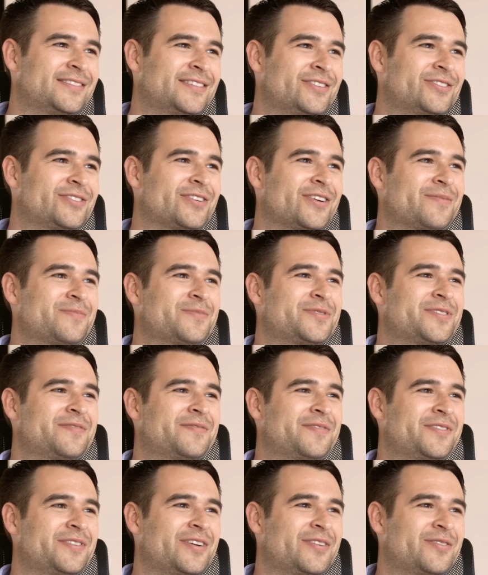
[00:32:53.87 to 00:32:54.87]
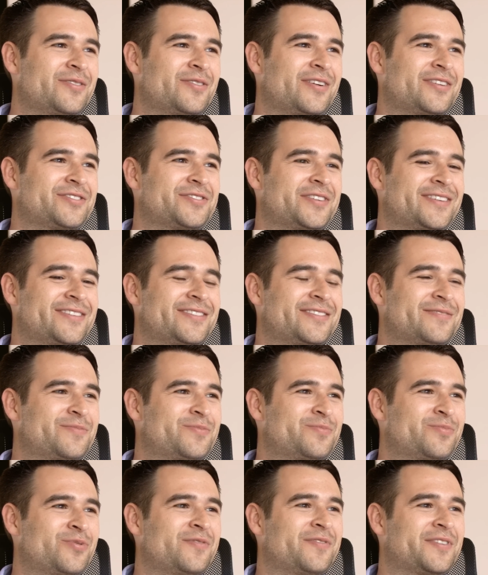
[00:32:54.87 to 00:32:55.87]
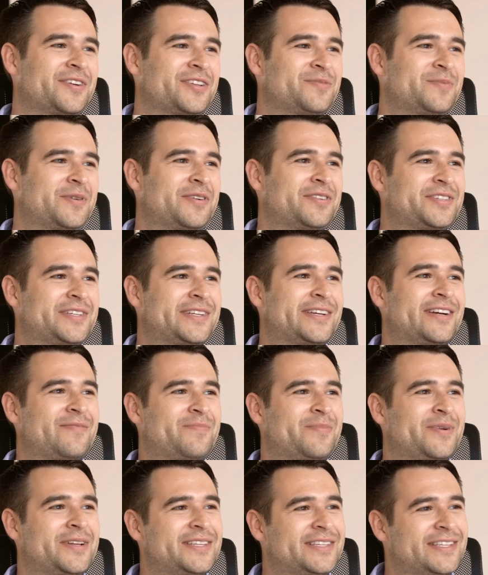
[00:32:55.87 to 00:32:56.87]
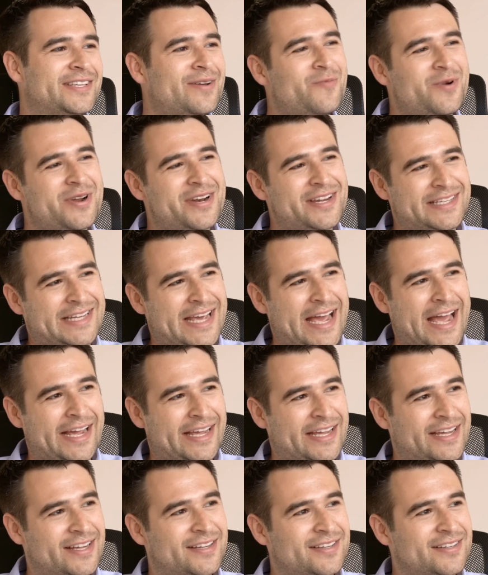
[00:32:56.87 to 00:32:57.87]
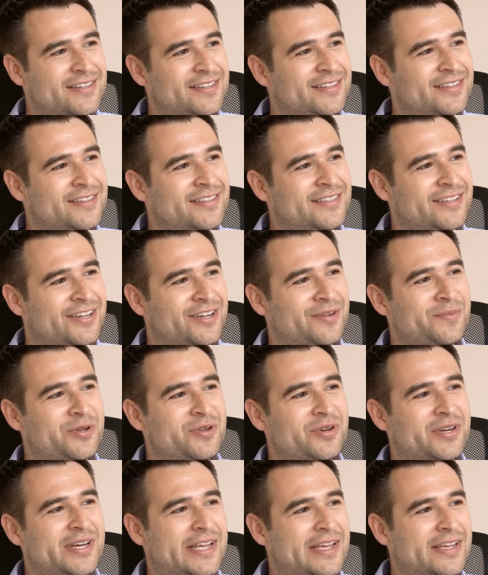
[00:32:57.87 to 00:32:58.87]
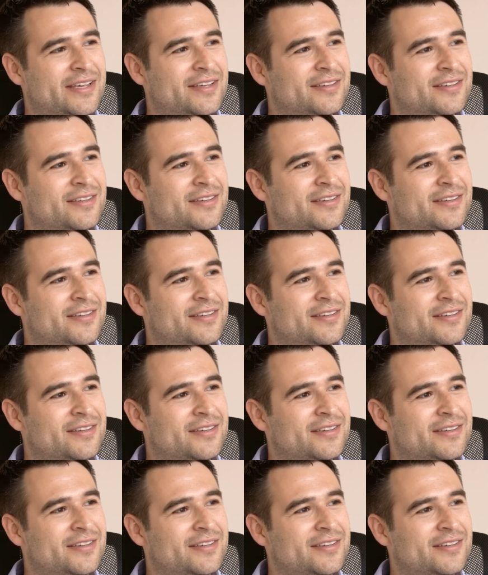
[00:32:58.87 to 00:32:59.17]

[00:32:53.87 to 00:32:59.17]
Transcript: In terms of, you're not trying to prove a conspiracy here, but someone attacking the community.